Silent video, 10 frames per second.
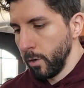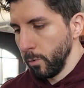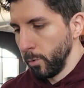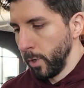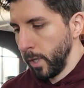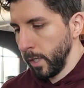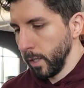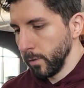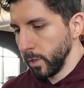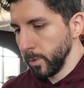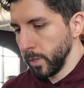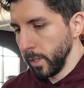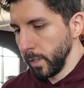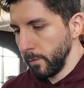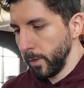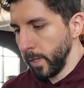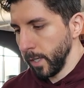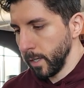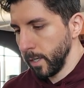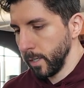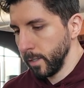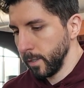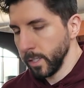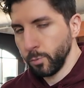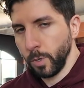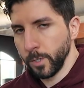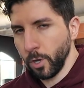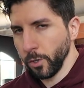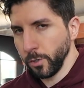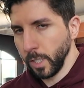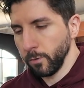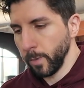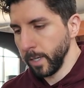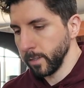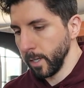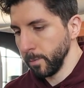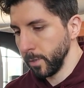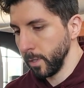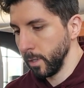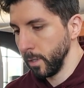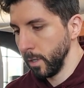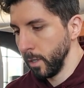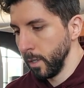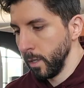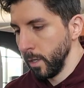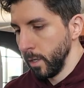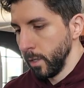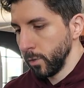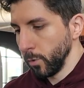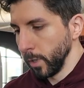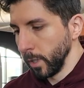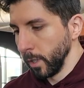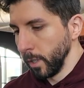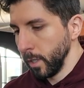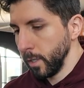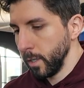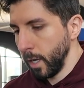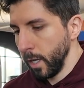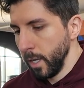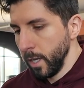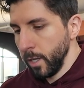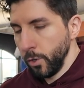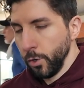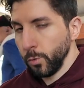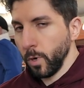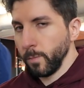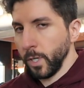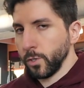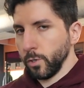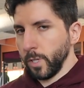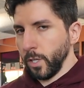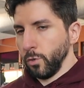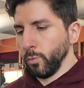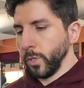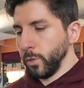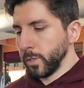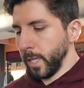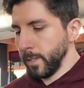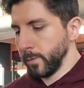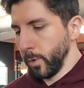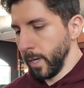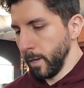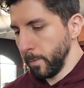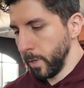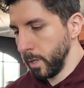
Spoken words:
Really love this machine. I feel like this is pretty much all you need for biceps. It's really good. You just want to make sure that when you set this one up,